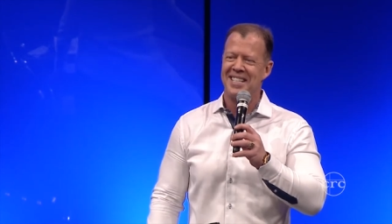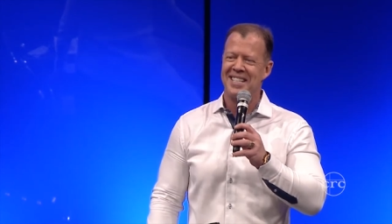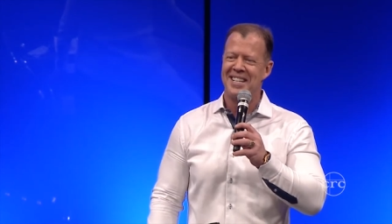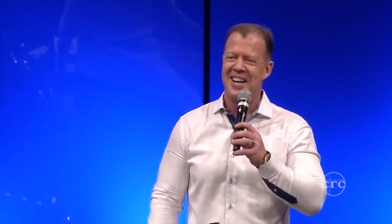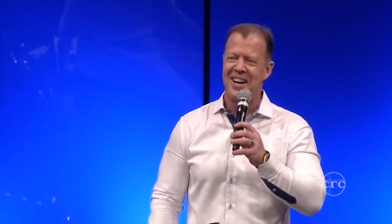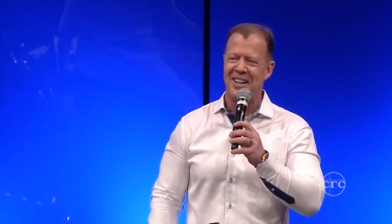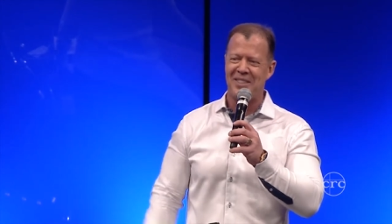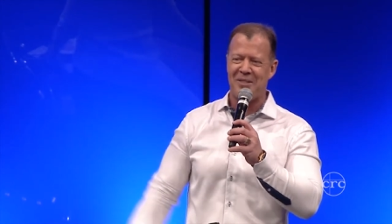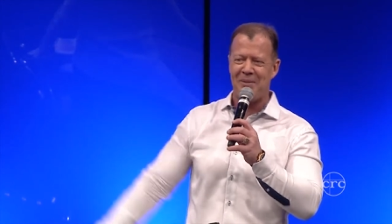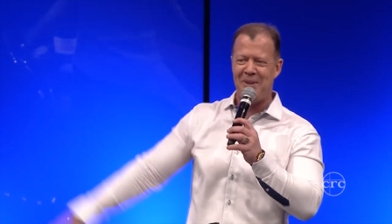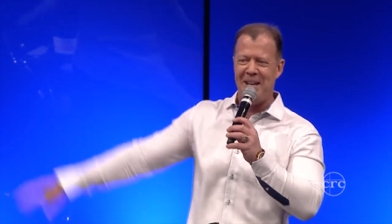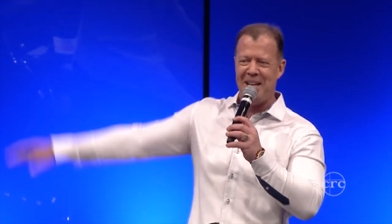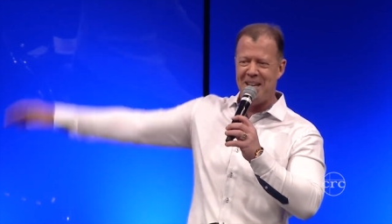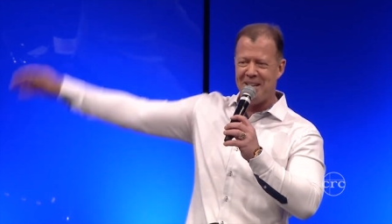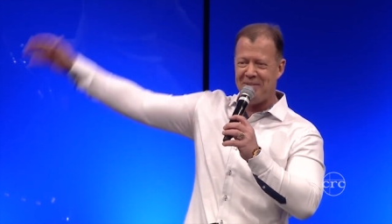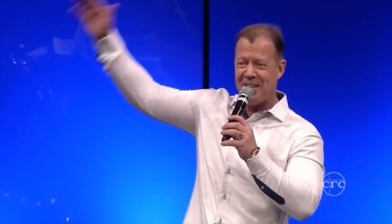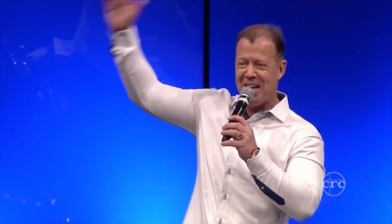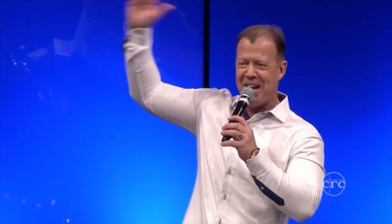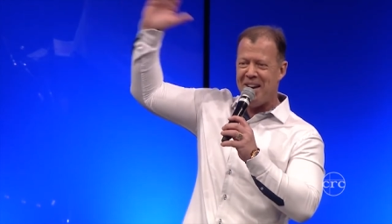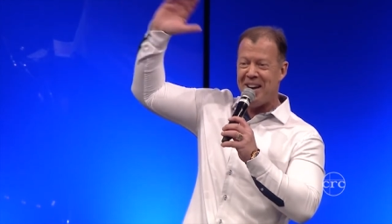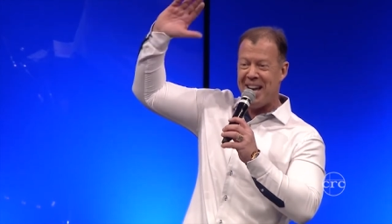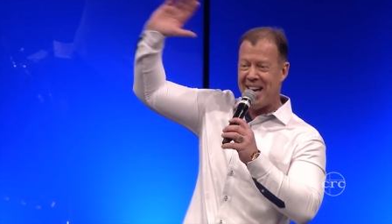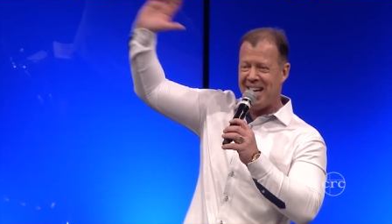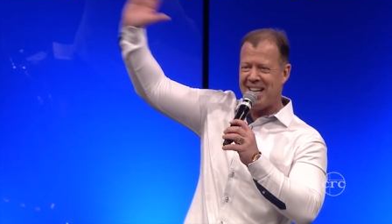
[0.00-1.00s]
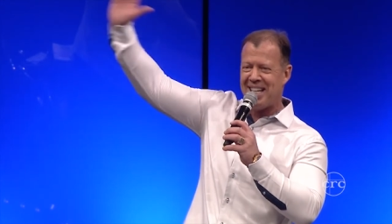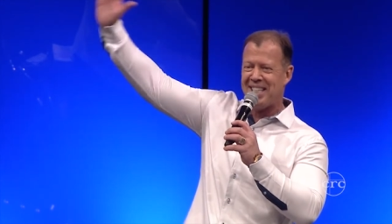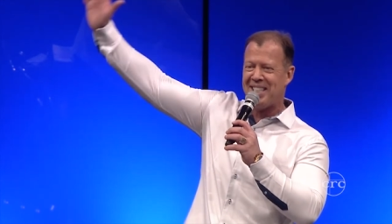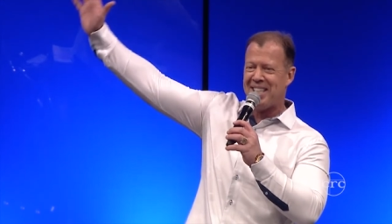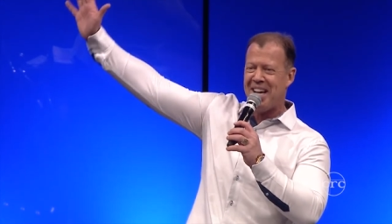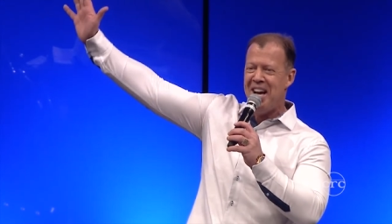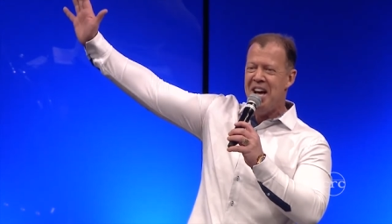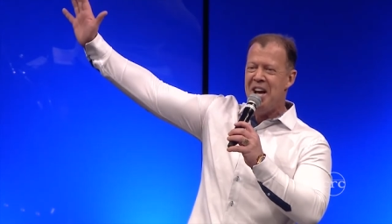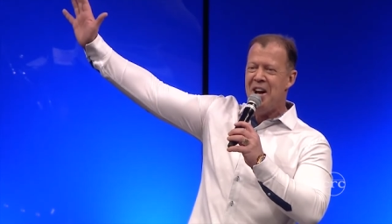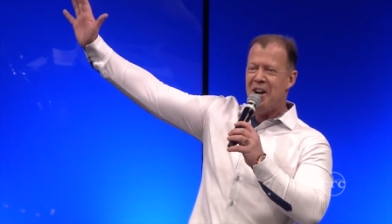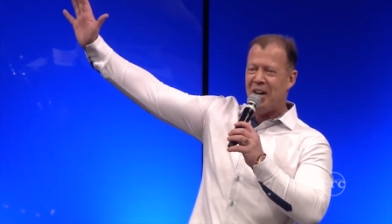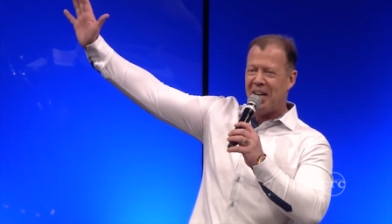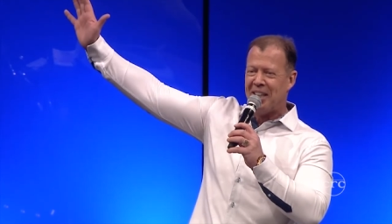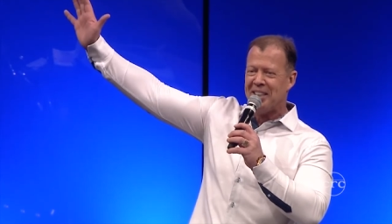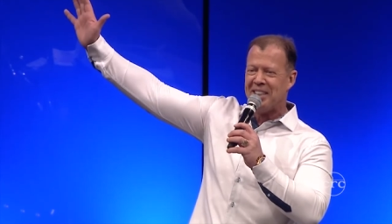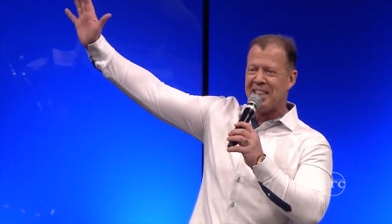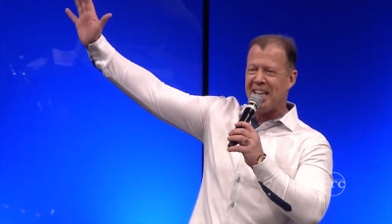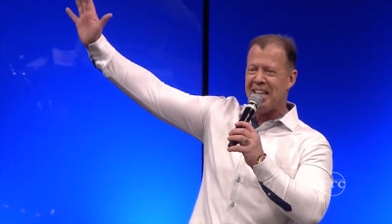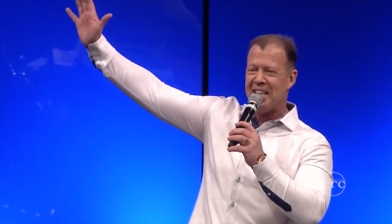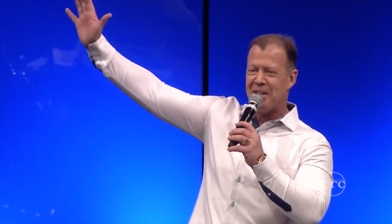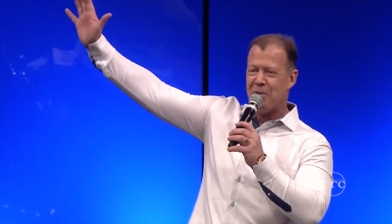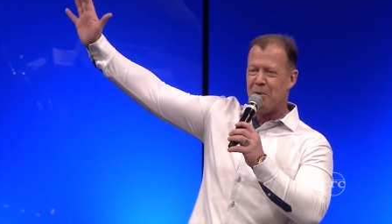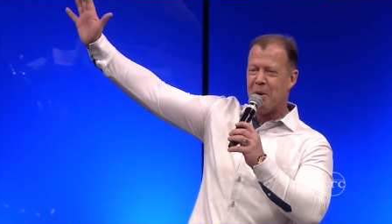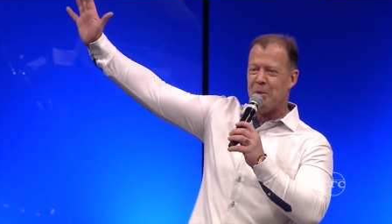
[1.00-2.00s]
not we lift our hands on
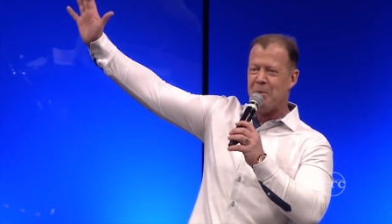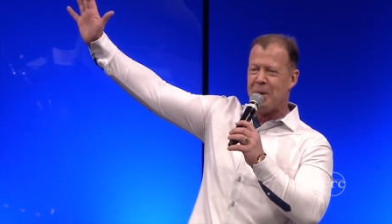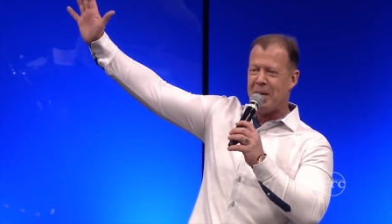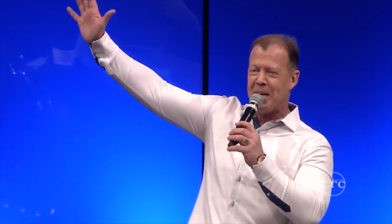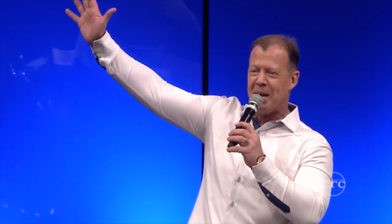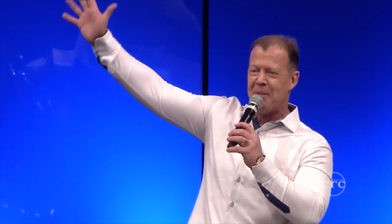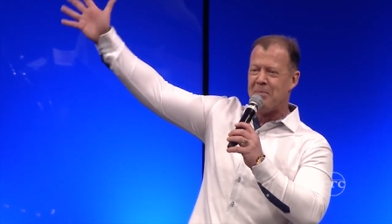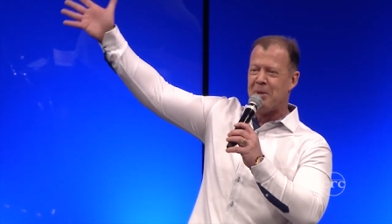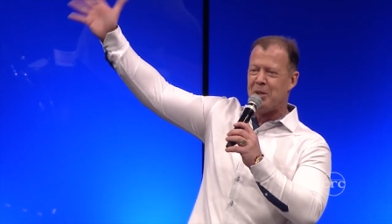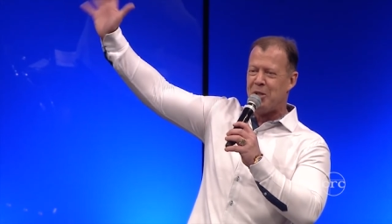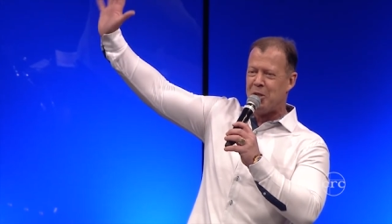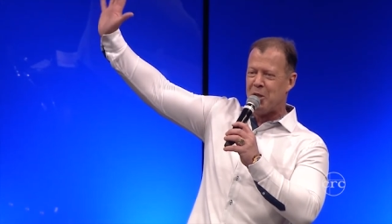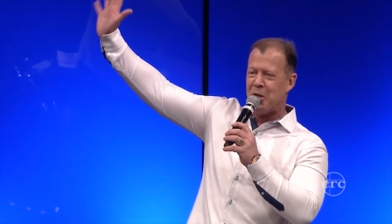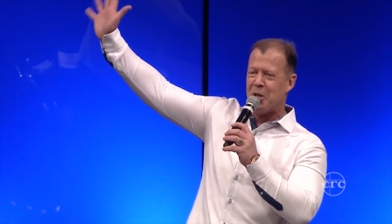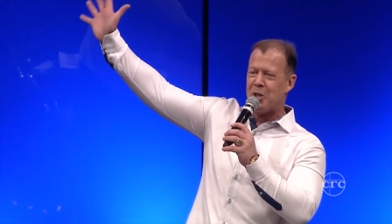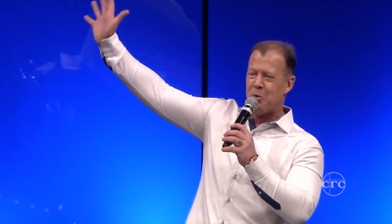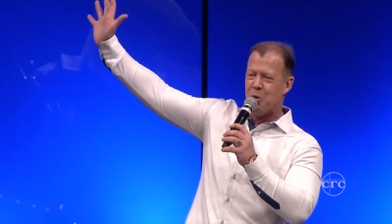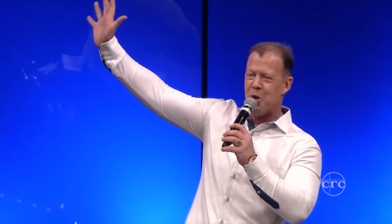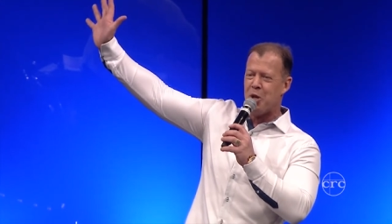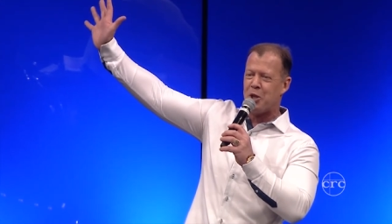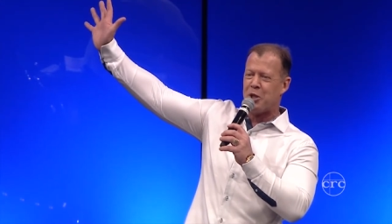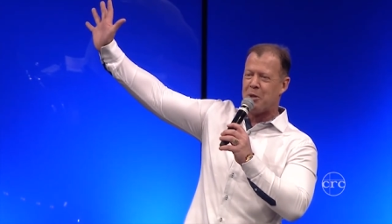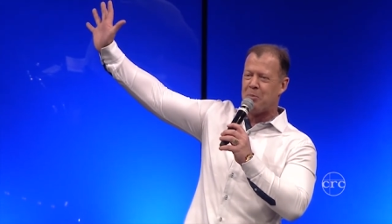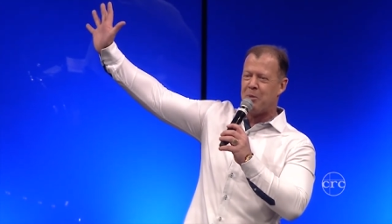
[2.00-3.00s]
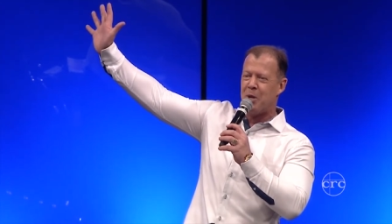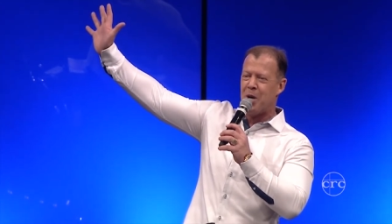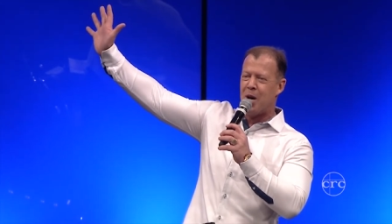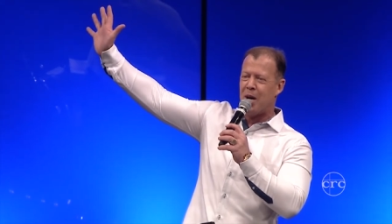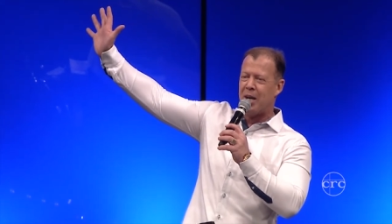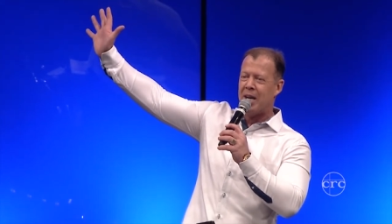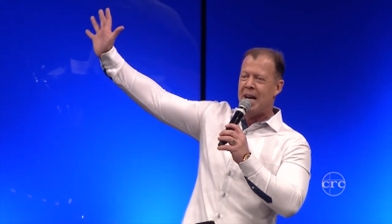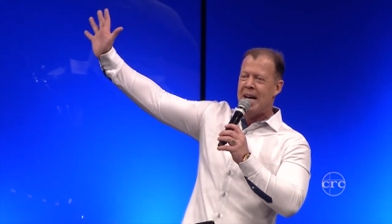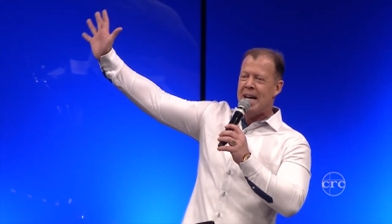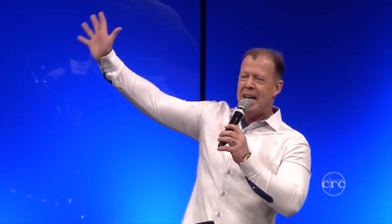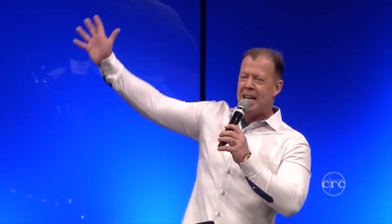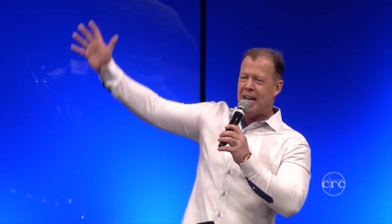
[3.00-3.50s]
Sunday when we come to church, worship God,